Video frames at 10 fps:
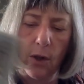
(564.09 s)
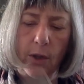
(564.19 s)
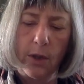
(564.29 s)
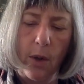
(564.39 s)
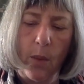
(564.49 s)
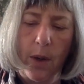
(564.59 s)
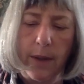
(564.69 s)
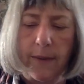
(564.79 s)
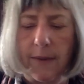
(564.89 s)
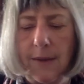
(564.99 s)
you don't want
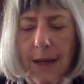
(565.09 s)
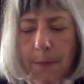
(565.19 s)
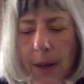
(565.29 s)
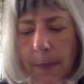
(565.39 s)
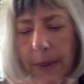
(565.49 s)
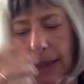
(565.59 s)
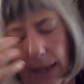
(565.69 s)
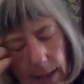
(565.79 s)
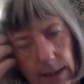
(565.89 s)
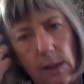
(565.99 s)
to step up
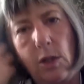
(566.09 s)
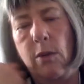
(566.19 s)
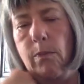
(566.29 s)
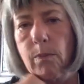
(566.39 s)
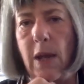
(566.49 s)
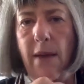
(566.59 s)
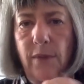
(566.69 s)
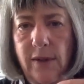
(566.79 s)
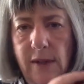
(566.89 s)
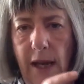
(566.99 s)
again to have
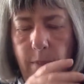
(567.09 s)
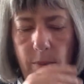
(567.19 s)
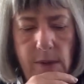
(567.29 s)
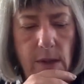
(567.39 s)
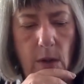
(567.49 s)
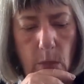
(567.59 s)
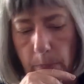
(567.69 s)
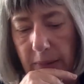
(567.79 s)
the same result.